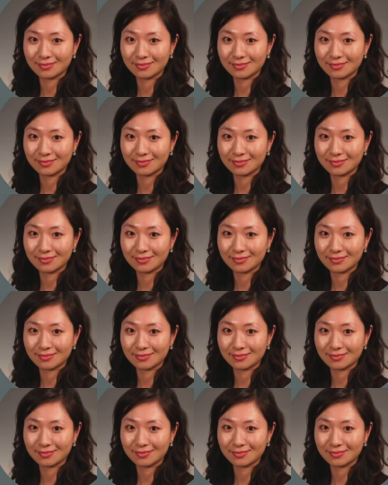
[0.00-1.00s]

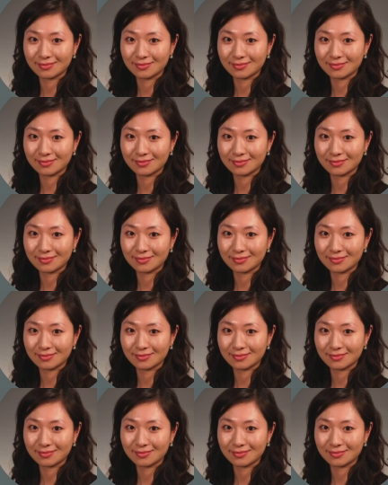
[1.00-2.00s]

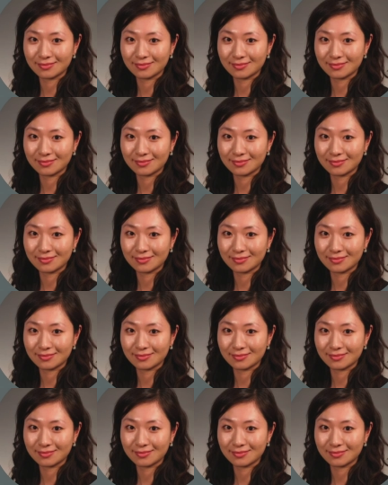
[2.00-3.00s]

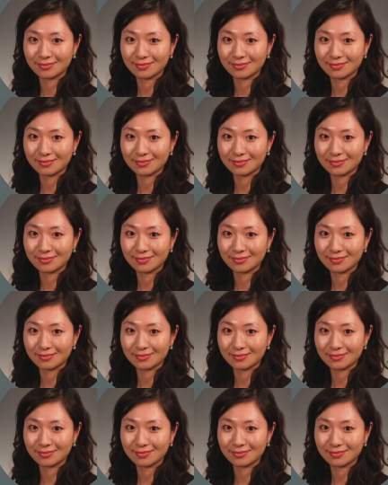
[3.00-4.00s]

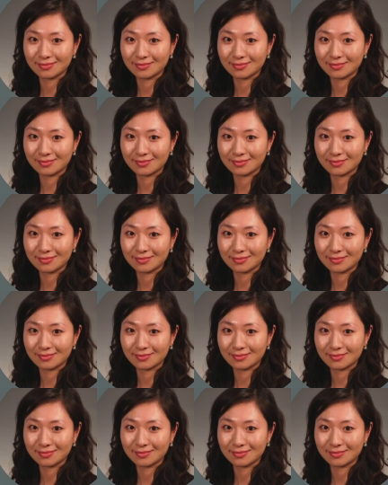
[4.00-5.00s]

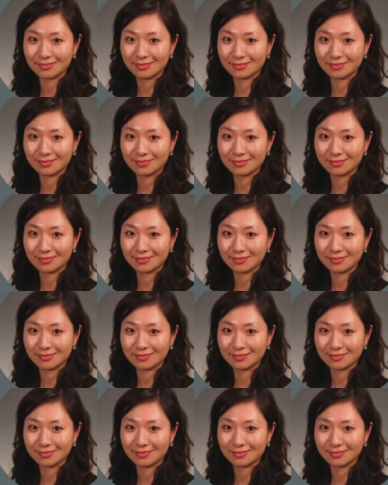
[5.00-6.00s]

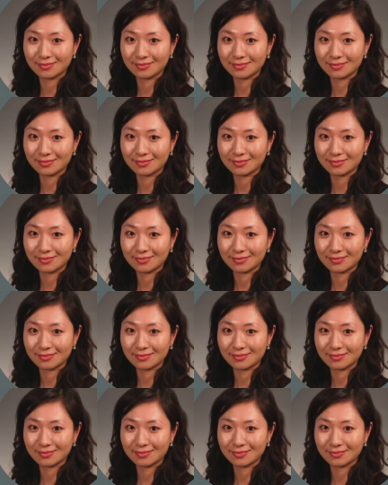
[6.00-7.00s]

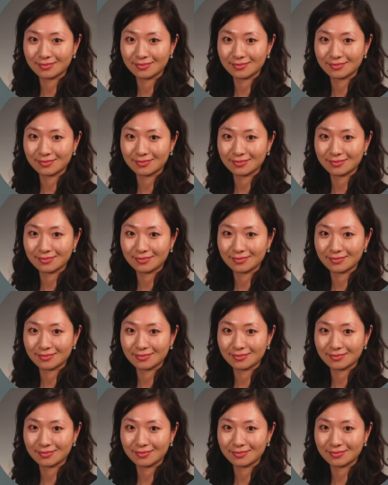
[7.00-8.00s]
(no lip movement)